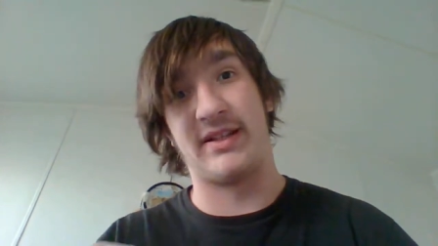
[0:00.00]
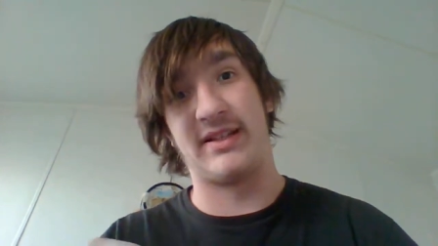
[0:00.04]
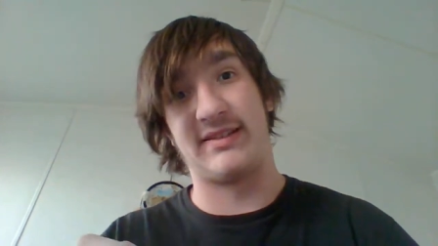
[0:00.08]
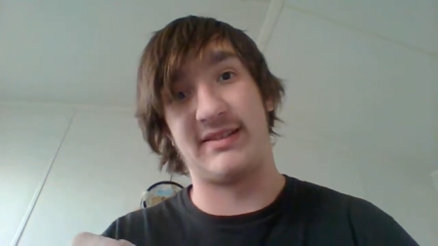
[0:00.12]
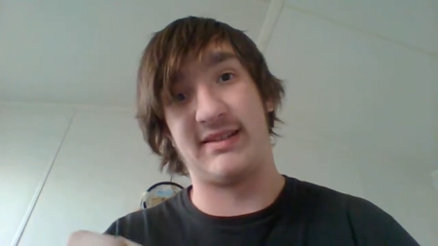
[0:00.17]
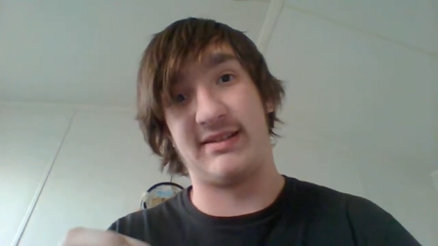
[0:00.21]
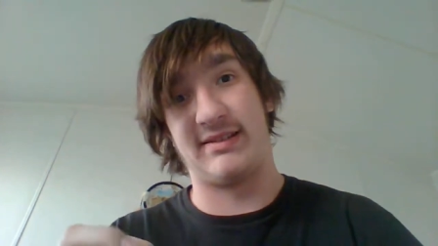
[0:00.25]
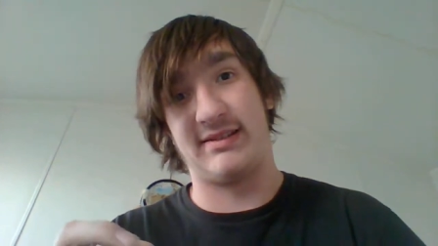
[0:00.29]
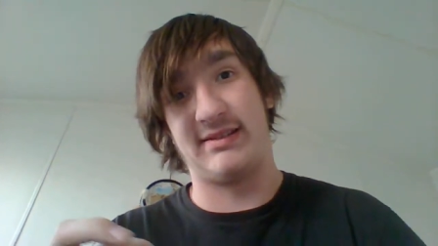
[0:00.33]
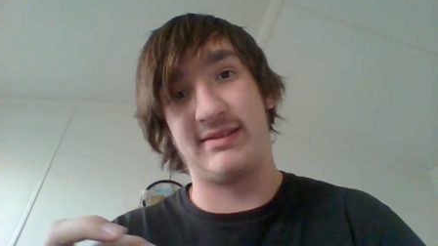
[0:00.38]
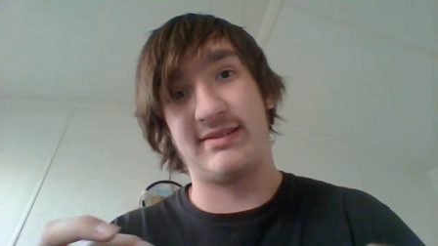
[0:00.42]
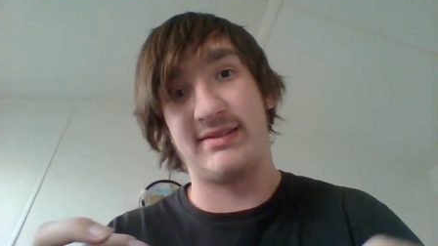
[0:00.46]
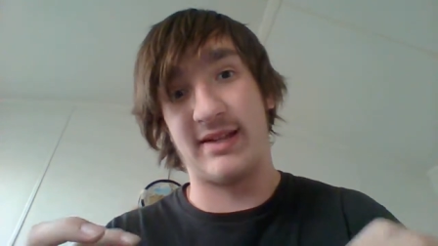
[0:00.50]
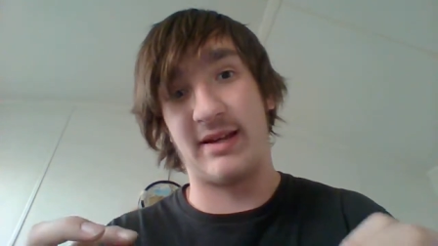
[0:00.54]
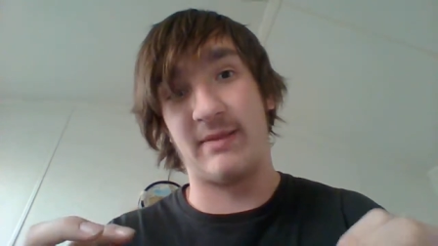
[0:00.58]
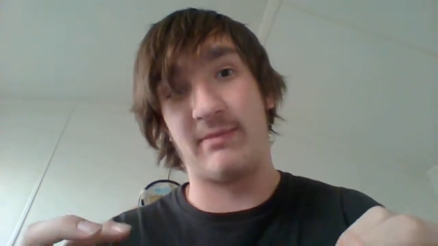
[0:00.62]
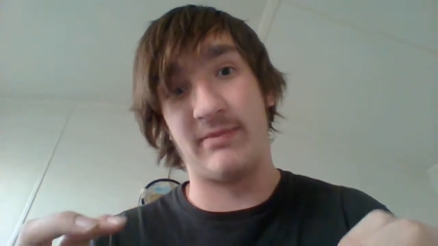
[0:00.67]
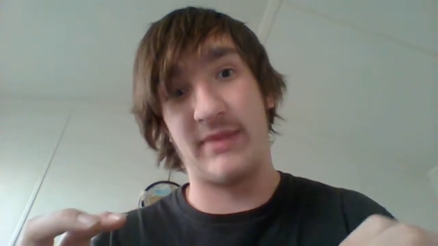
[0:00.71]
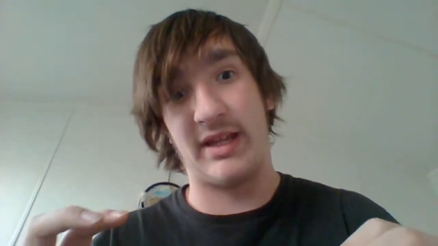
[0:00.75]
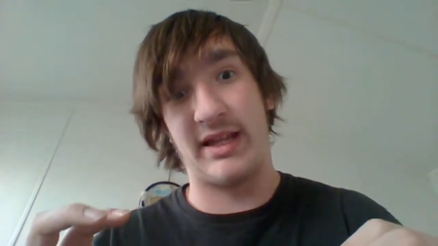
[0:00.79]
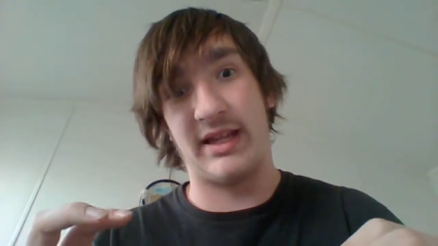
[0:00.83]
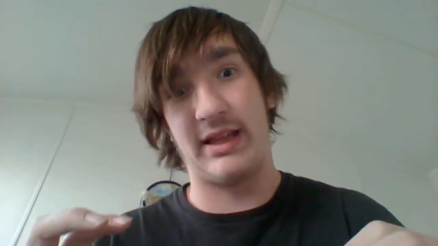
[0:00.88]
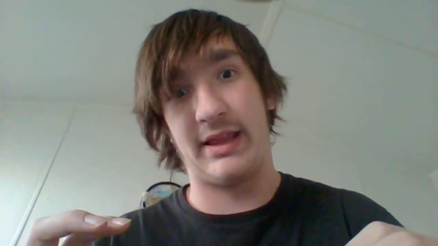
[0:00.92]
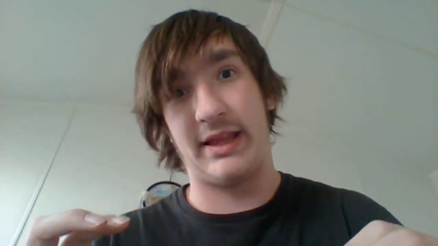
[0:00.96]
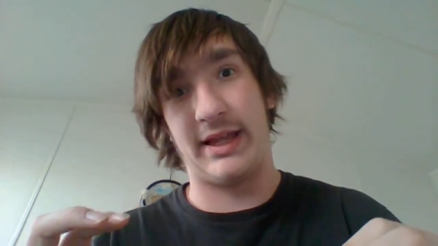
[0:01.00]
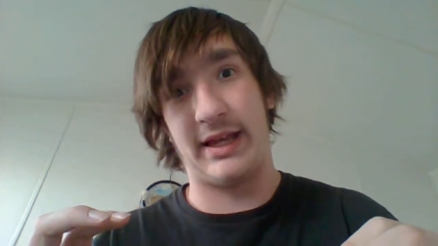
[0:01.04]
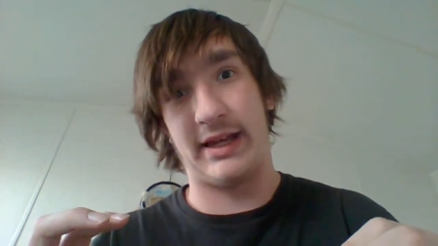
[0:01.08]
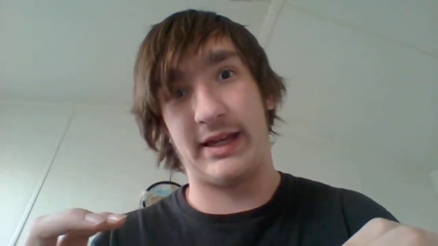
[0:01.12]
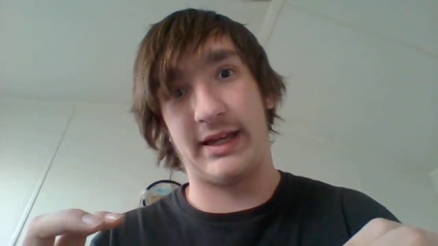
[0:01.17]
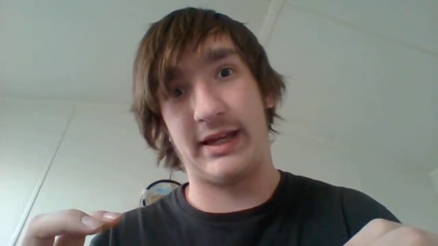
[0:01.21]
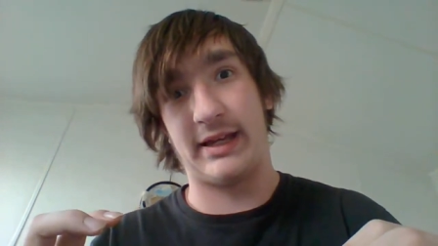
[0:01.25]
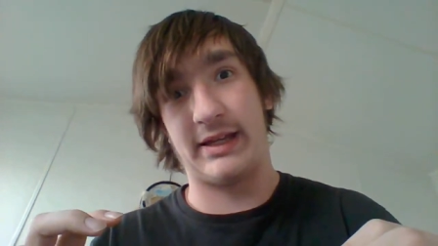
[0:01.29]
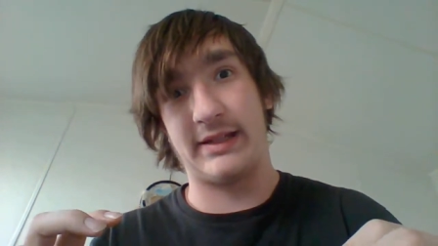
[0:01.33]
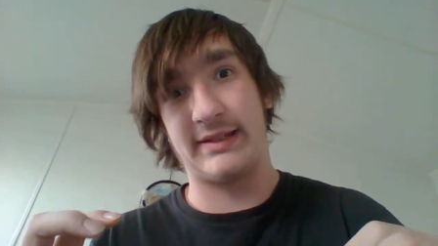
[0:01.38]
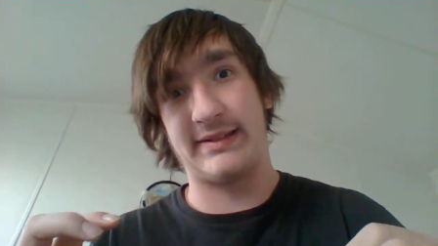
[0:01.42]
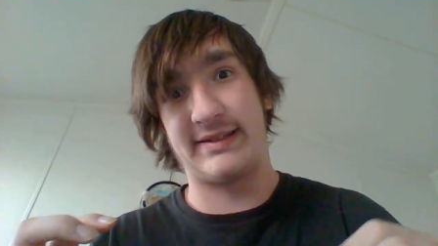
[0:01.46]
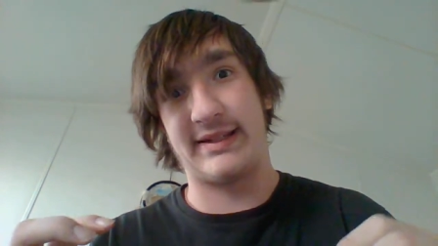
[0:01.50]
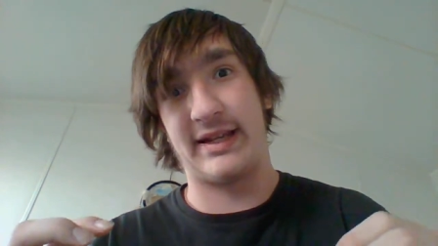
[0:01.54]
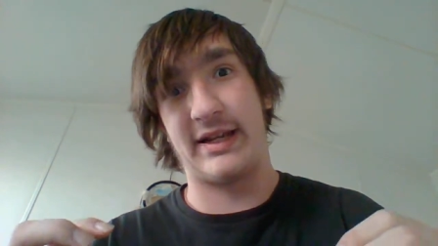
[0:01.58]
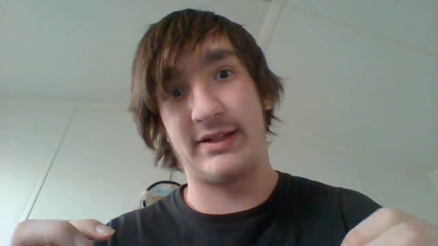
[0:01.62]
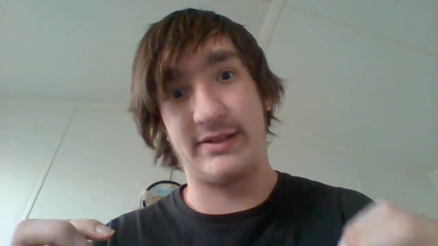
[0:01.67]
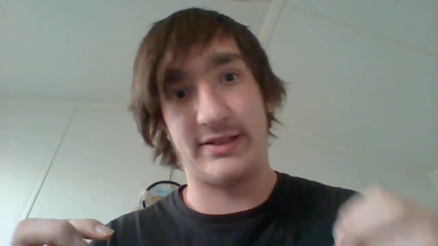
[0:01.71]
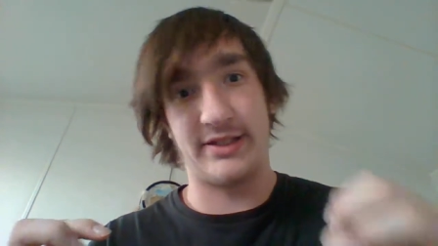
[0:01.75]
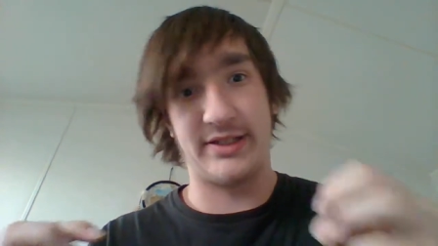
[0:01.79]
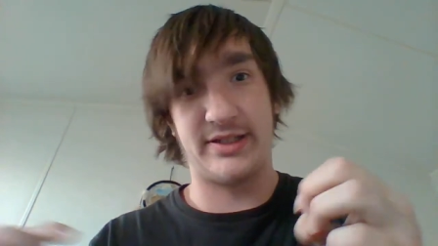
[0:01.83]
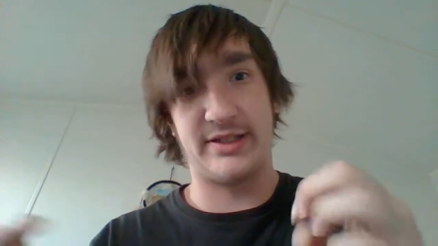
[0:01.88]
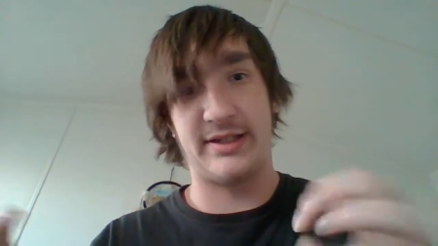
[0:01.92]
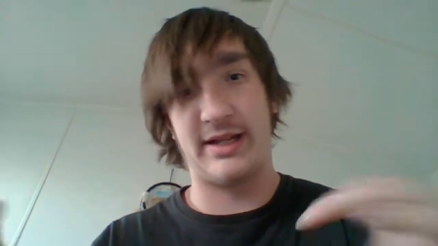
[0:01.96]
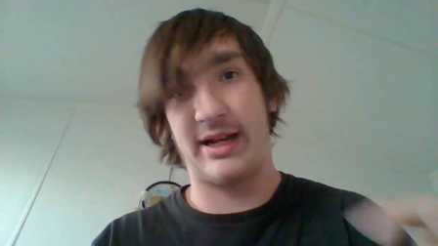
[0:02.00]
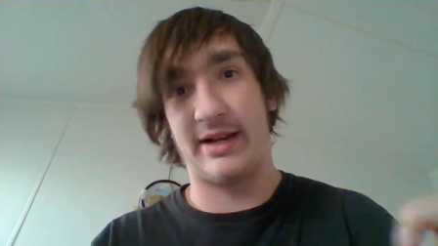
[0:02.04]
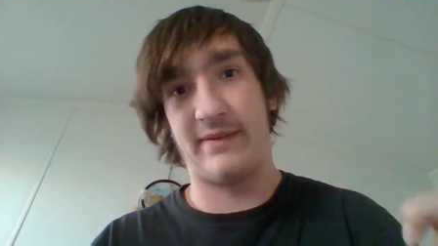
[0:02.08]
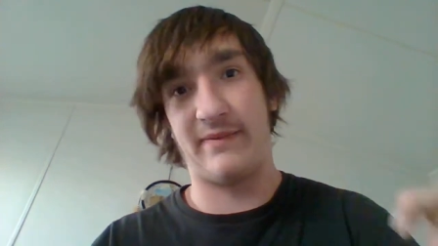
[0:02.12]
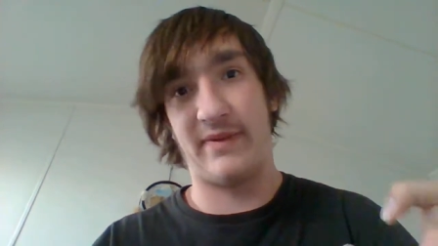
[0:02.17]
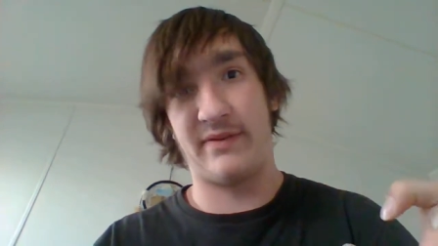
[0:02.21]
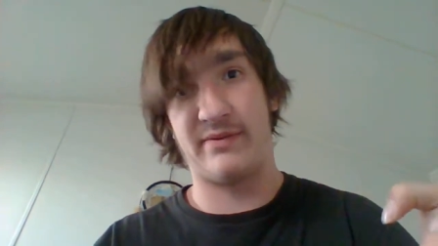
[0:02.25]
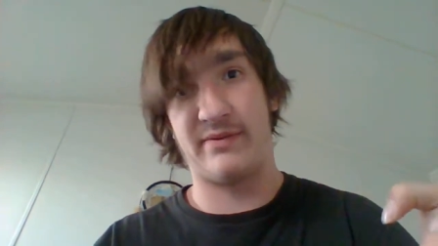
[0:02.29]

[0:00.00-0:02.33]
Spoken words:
This is something that, like, scares the shit out of